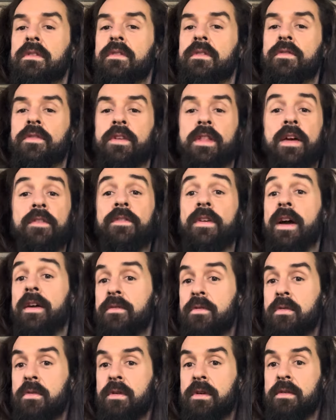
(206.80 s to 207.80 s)
for that
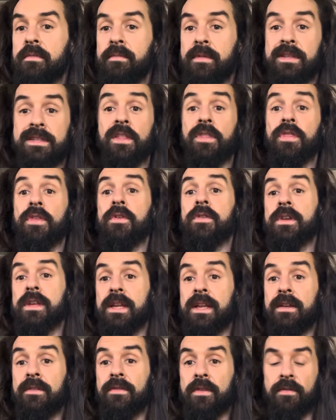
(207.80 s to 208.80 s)
5 chord. It's the
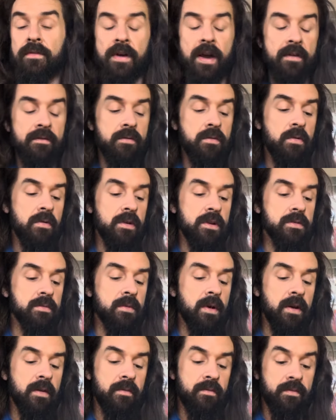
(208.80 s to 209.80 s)
13 of the 5 chord as
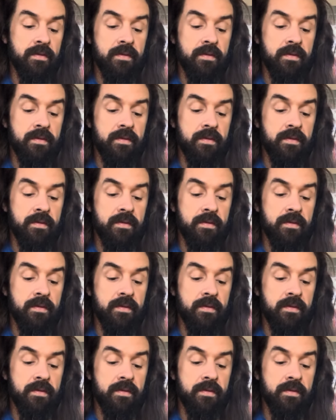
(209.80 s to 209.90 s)
well.